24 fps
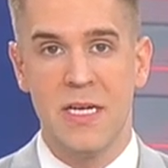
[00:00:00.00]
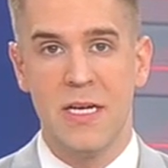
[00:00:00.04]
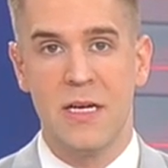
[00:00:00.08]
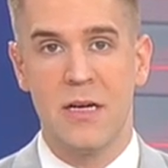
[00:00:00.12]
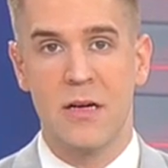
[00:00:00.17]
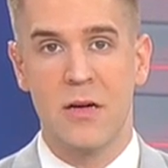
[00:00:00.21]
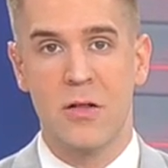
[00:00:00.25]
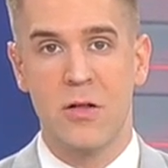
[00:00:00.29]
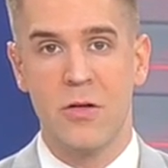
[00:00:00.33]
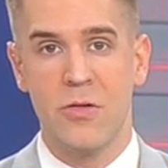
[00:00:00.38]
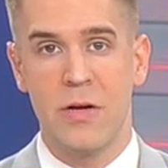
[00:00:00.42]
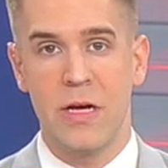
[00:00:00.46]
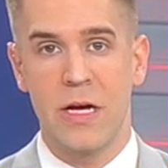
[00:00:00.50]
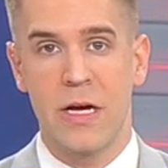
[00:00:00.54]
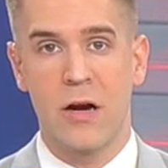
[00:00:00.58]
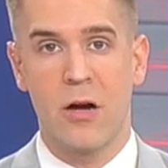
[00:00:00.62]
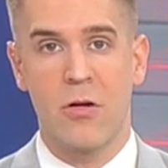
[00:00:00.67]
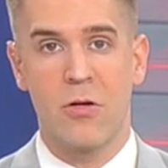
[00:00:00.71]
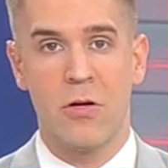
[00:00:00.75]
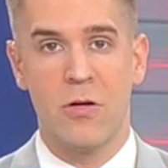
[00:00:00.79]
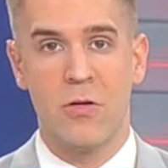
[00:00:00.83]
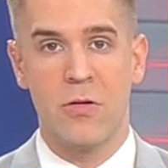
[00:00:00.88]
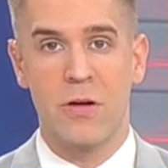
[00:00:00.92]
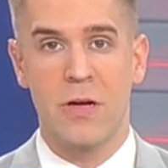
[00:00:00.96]
including
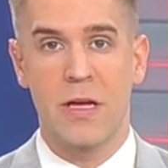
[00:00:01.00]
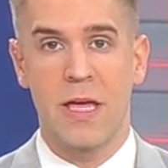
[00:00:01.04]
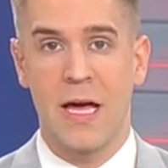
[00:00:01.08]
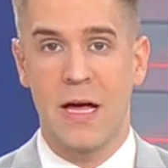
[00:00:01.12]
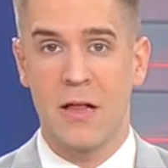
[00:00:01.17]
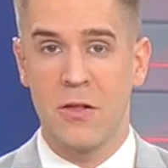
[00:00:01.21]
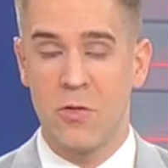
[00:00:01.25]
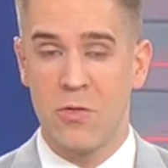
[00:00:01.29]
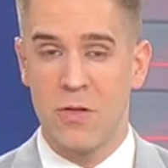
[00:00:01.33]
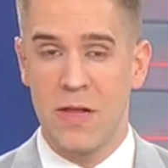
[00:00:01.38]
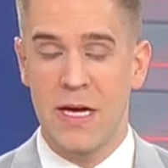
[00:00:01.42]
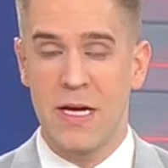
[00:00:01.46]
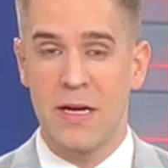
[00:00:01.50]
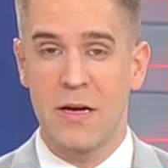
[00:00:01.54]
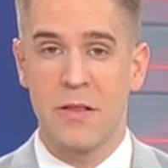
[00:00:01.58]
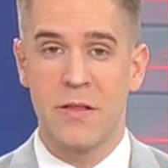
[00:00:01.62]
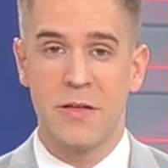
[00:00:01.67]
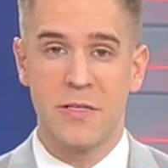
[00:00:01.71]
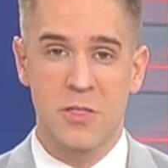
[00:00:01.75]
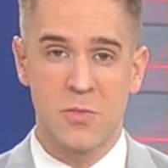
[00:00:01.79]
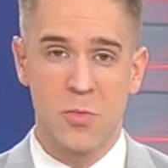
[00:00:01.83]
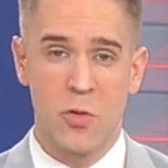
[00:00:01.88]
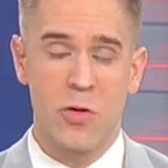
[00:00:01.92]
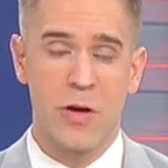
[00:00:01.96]
our own KELOLAND
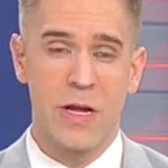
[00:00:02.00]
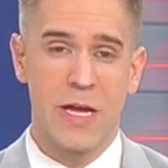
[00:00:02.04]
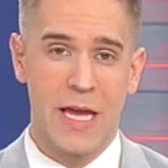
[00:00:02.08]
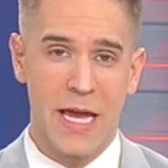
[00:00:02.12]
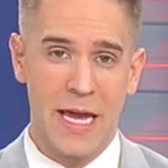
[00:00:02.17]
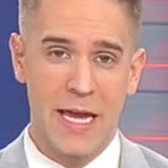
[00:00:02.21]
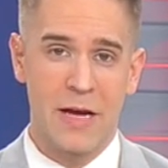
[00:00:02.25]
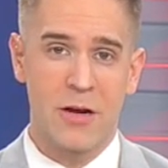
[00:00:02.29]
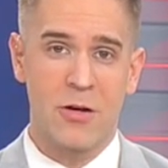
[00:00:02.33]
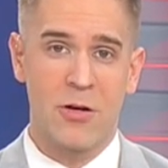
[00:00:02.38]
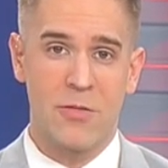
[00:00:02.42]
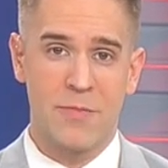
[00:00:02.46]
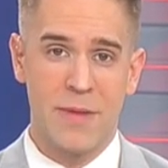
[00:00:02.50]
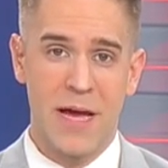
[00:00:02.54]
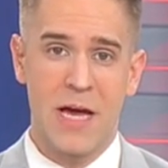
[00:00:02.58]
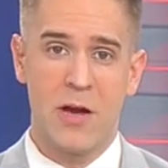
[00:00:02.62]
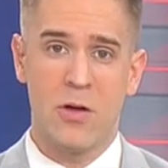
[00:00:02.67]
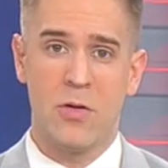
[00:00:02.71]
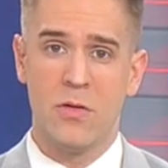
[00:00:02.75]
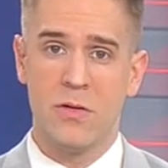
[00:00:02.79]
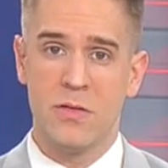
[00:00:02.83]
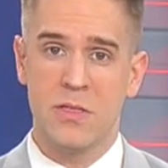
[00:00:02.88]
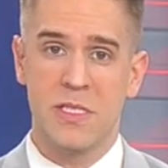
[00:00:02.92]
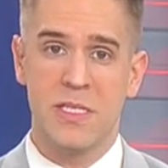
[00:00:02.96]
This Morning anchor
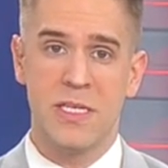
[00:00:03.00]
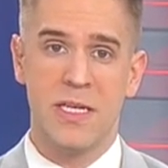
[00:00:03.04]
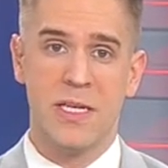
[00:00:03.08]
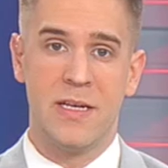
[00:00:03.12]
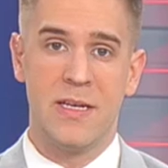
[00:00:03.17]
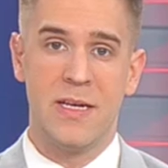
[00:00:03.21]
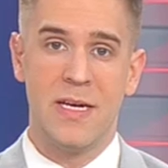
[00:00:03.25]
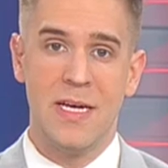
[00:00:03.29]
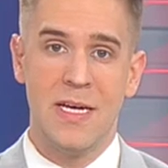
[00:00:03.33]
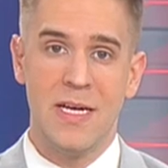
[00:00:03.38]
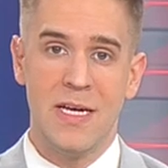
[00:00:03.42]
Matt Holsen.